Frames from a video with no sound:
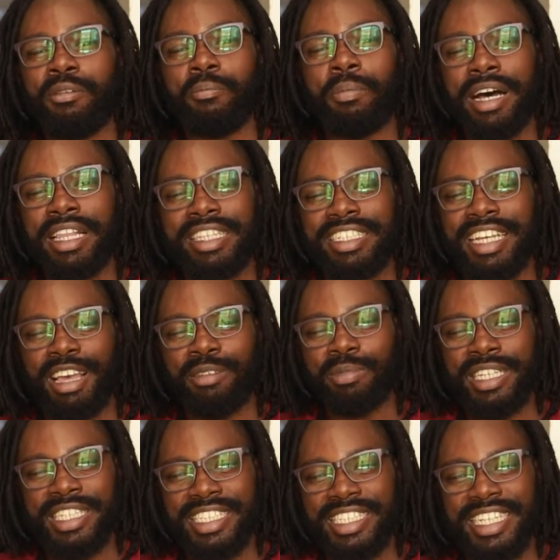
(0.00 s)
bath time
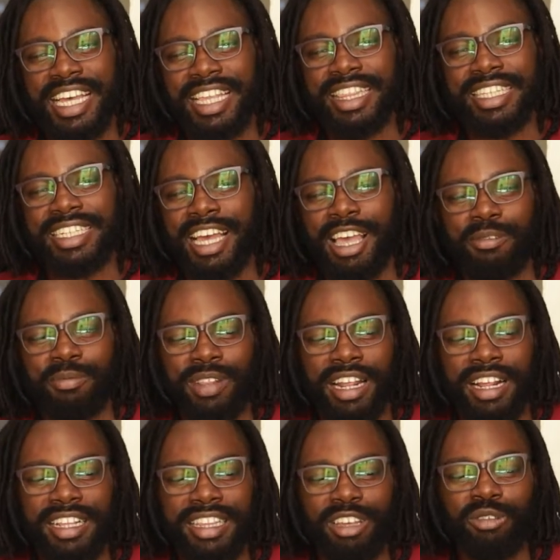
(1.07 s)
is death time.
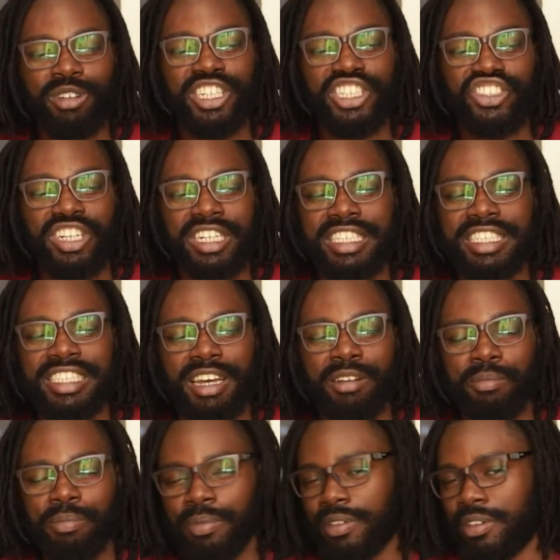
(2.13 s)
Like, they will literally
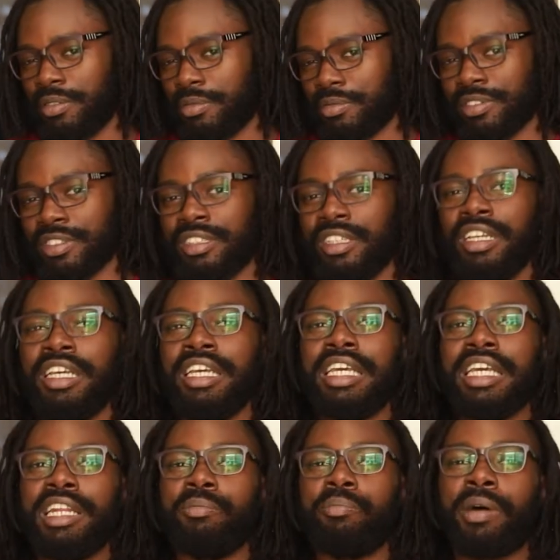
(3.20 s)
jump
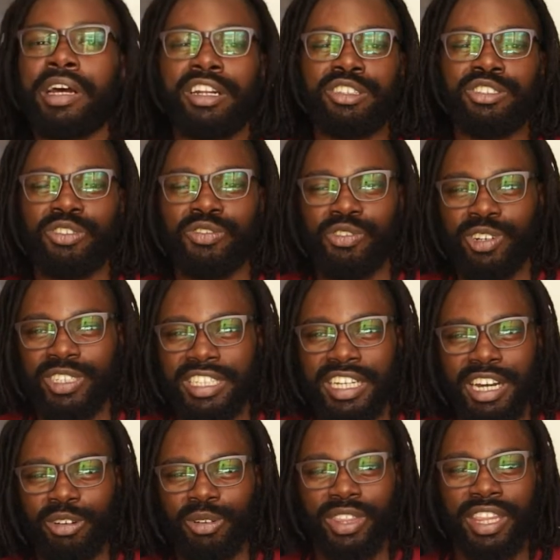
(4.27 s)
in puddles of water
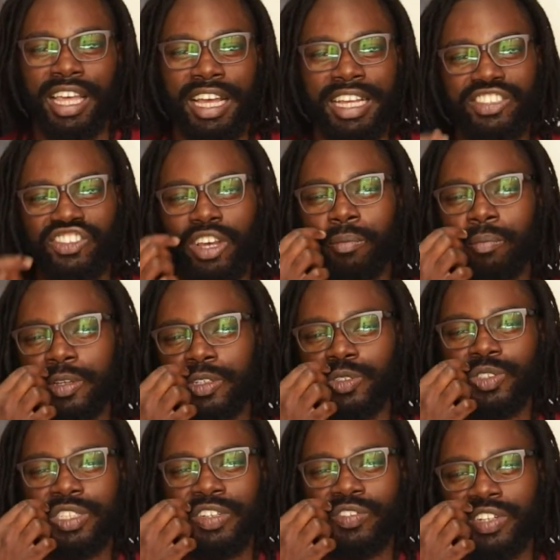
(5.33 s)
out there, jump
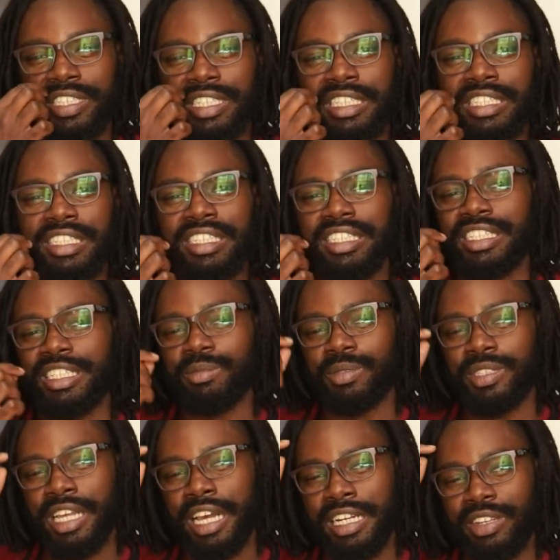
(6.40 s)
into rivers and
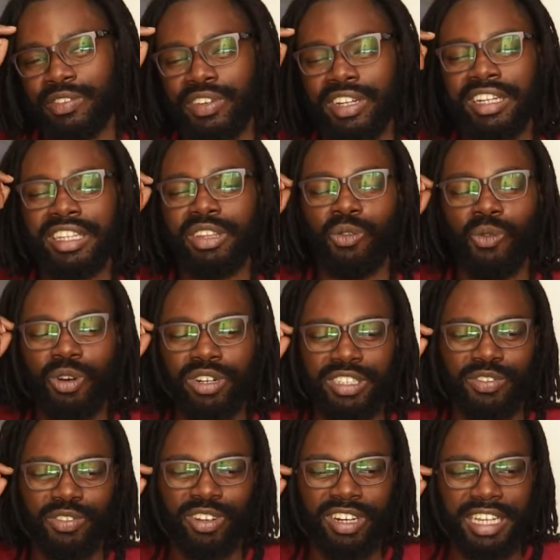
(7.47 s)
streams, and even the
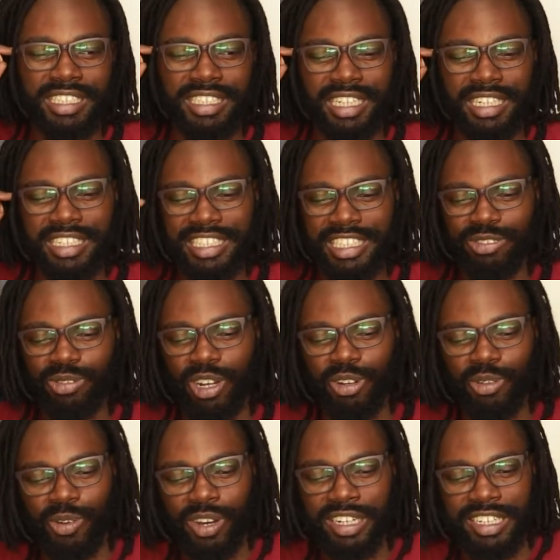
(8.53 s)
waterfall, like Charlie did while
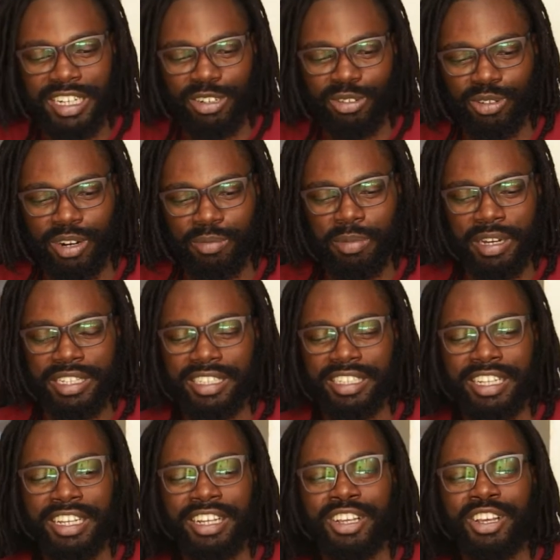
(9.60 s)
we were in Karura. But
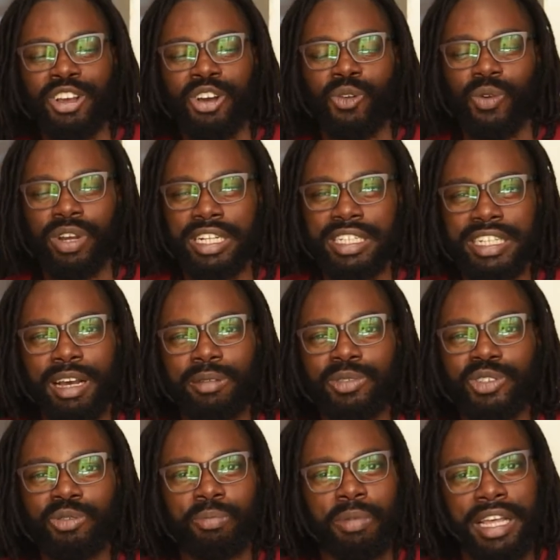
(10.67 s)
when it comes
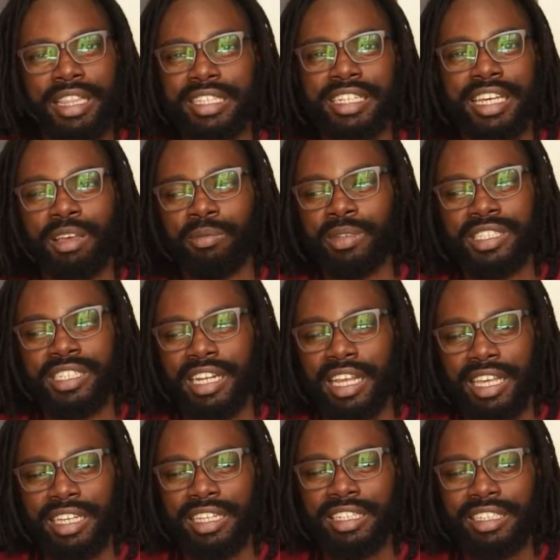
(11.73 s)
to bath time, it's
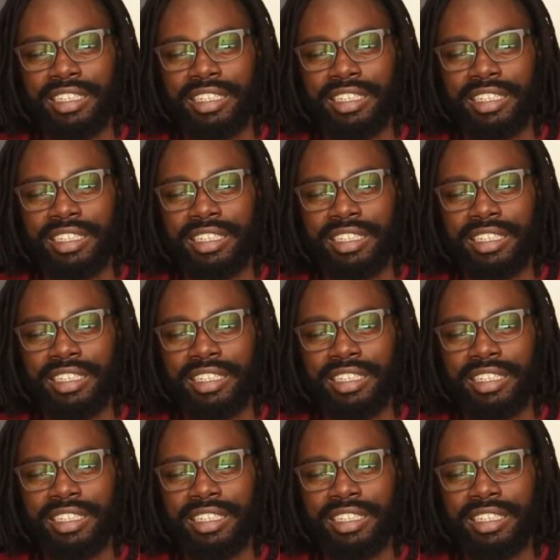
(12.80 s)
like